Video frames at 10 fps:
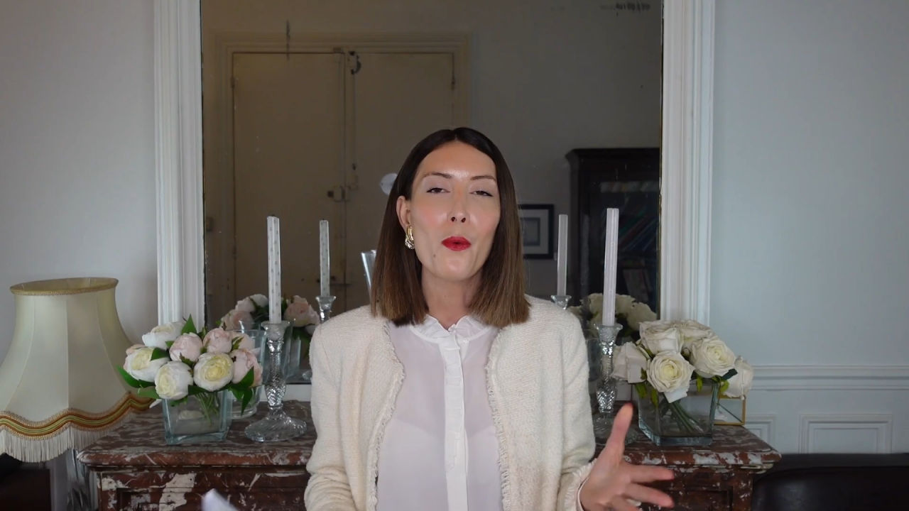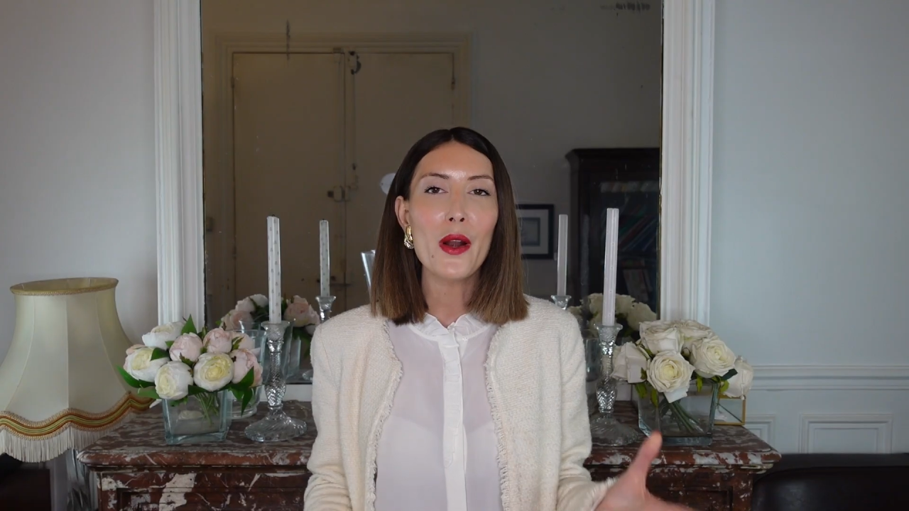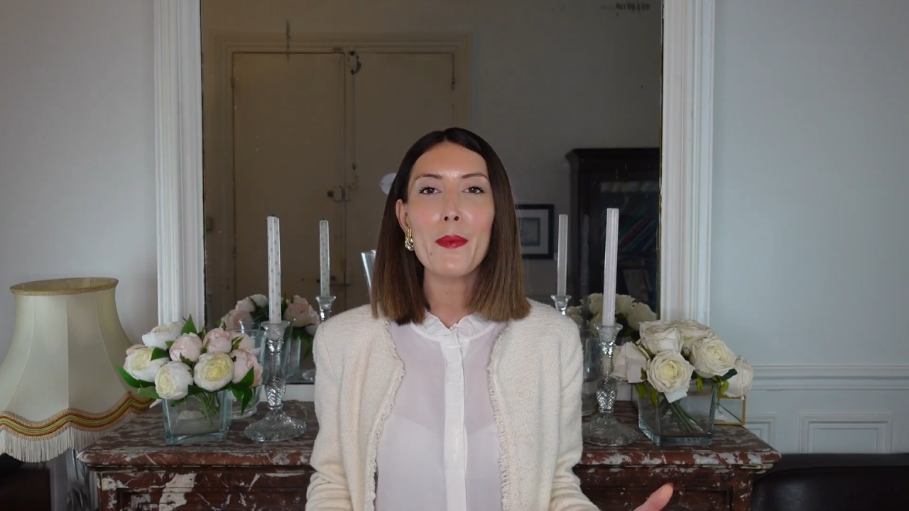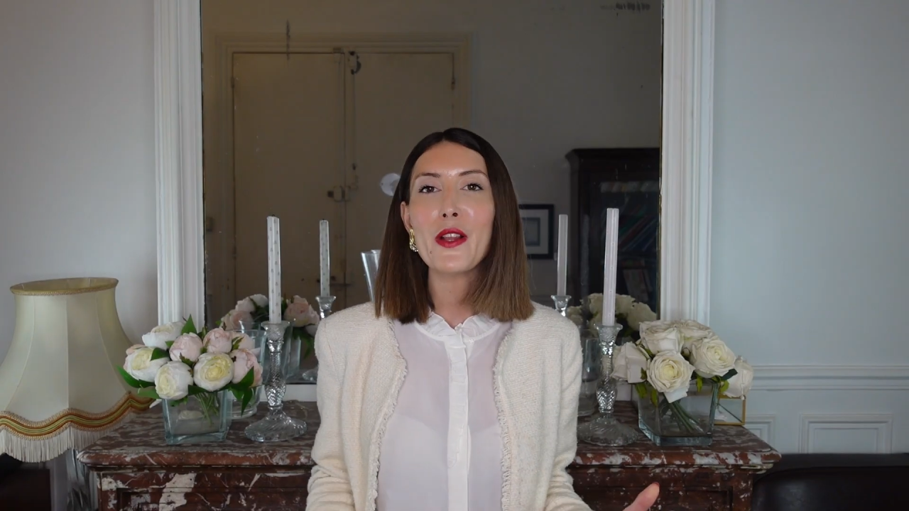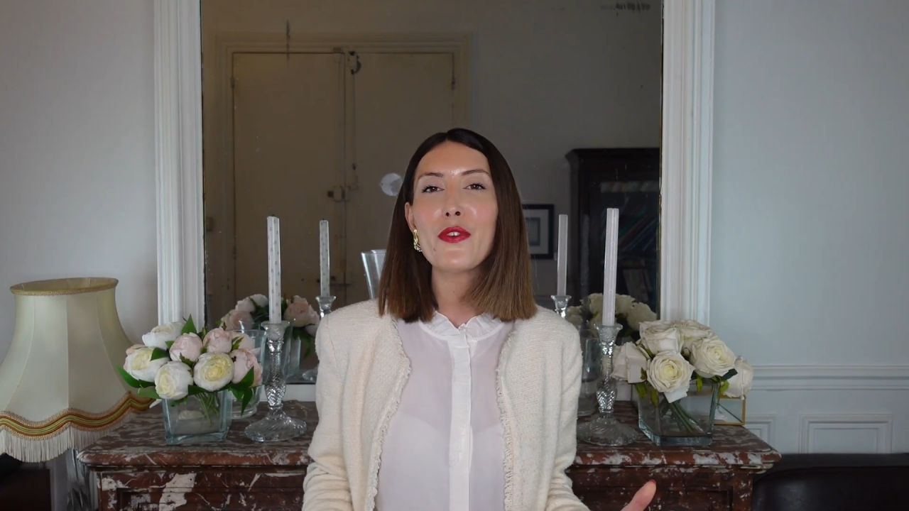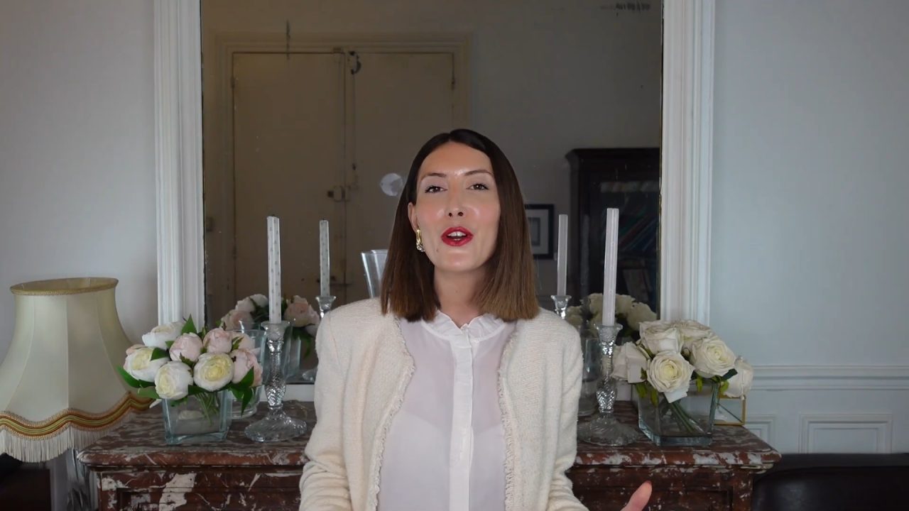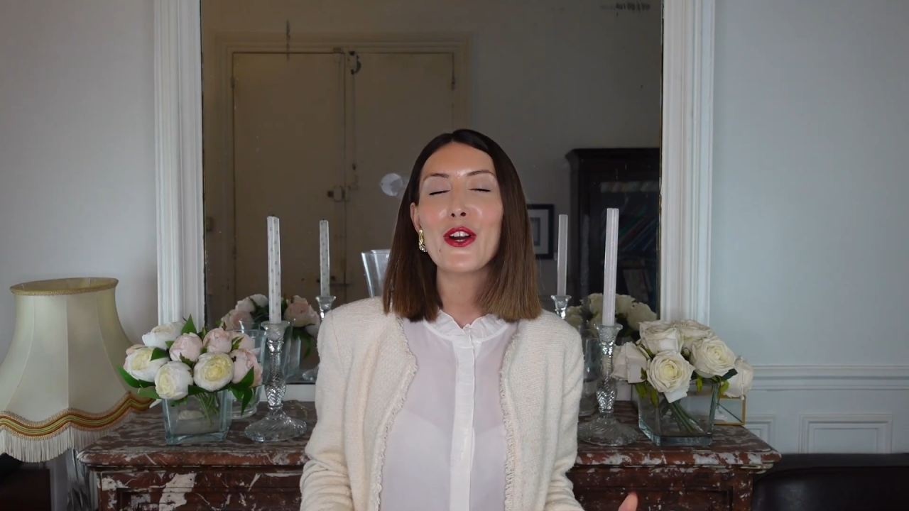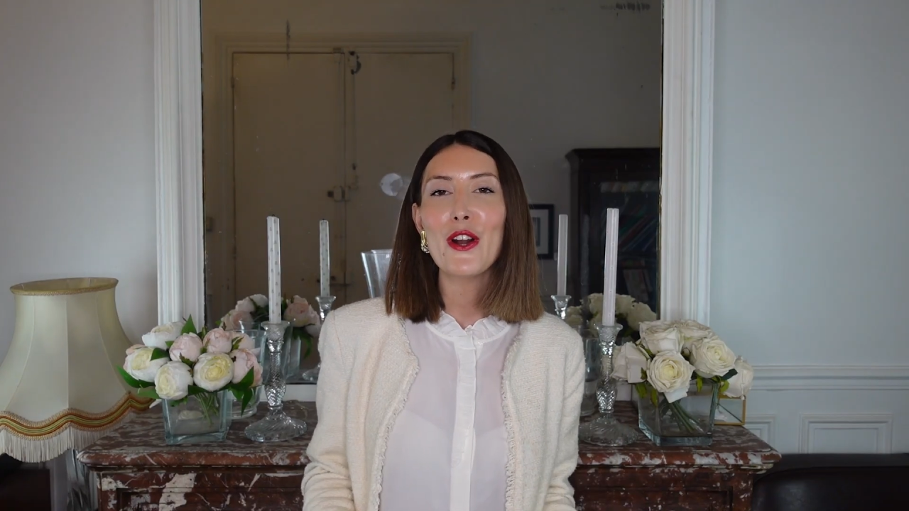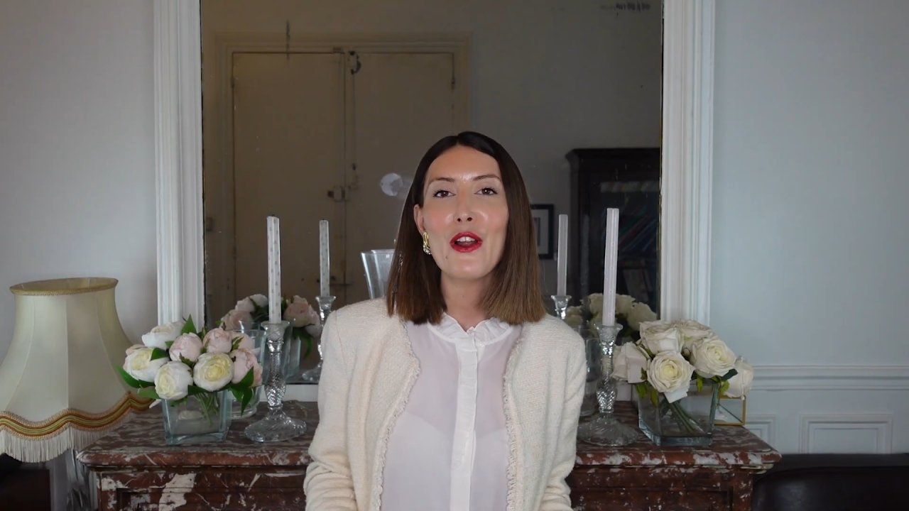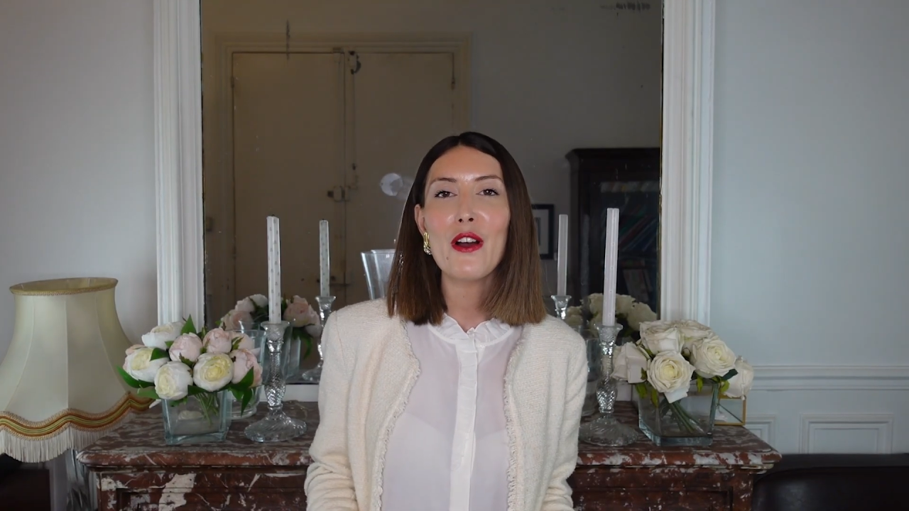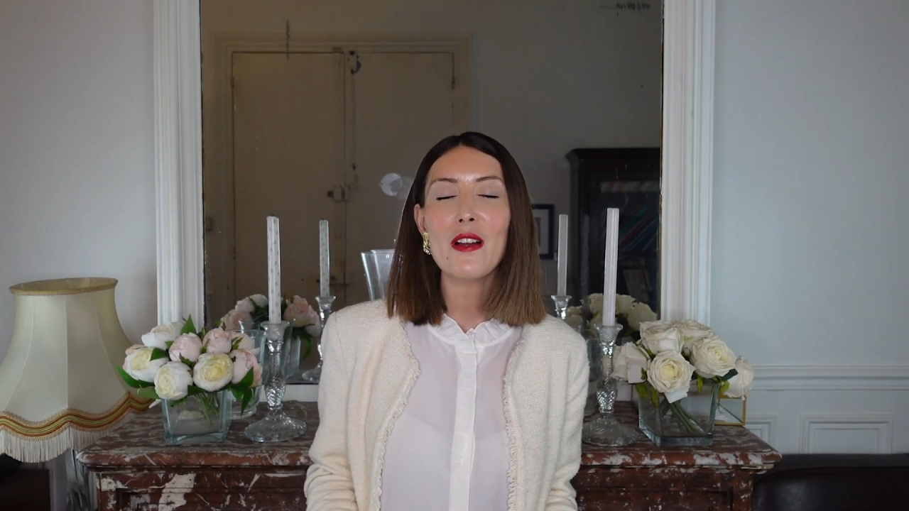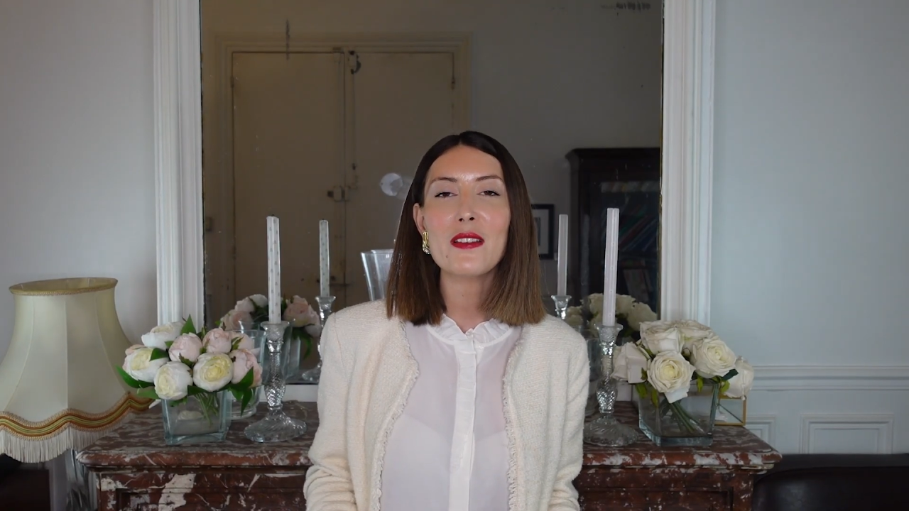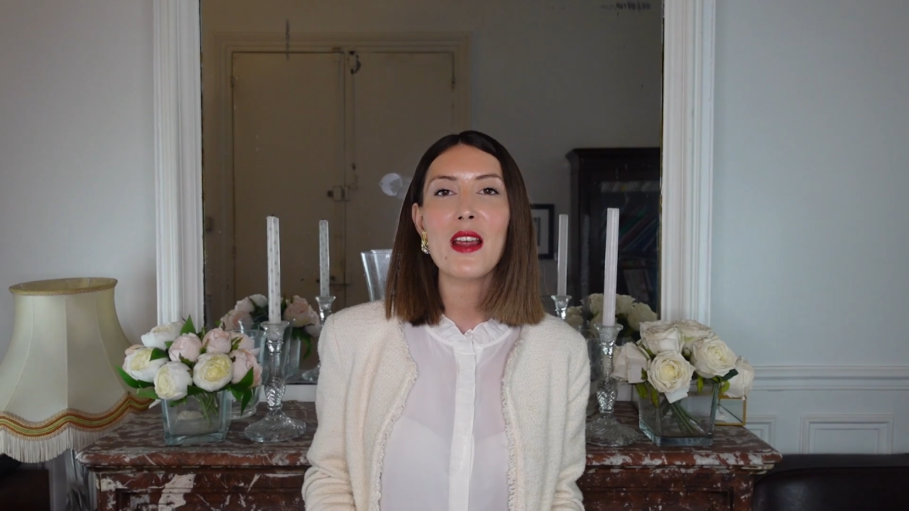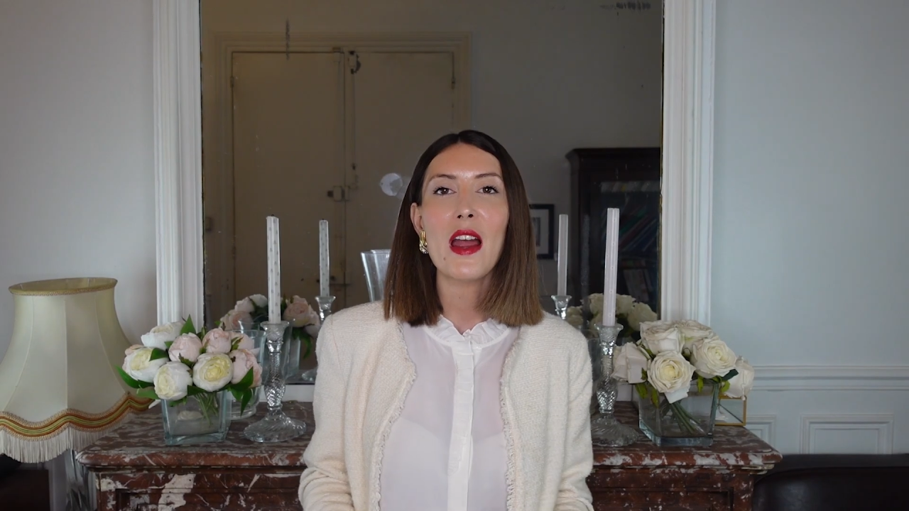What about the colors?